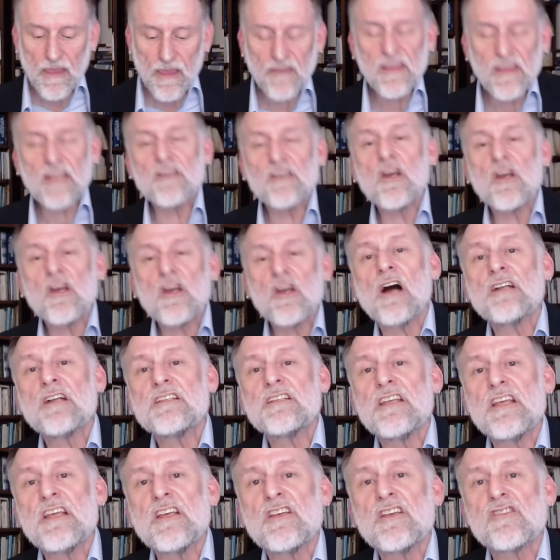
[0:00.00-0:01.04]
And then
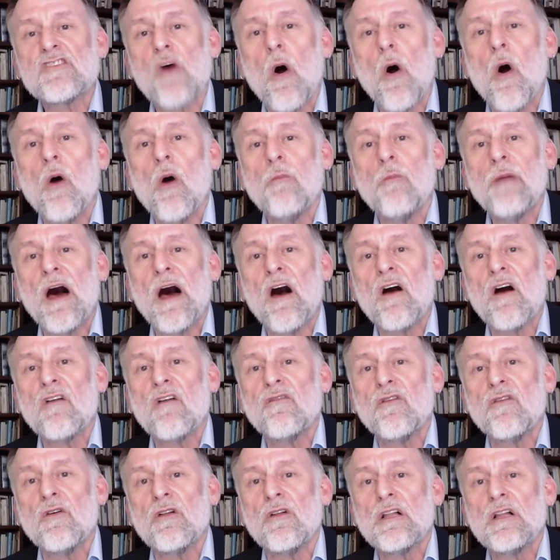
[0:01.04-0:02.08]
God is all
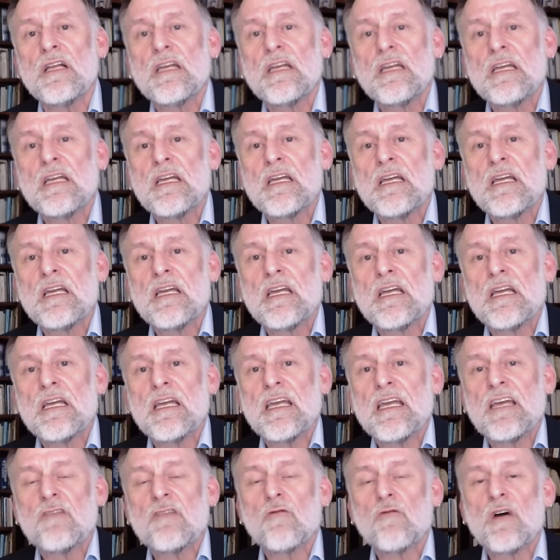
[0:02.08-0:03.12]
powerful
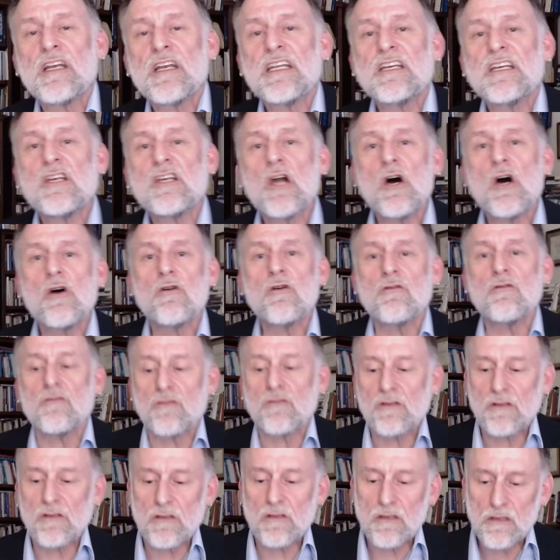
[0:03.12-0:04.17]
in what he
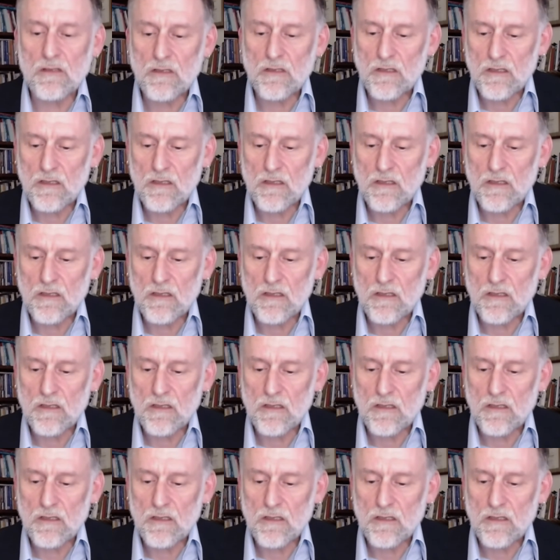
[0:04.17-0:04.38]
knows.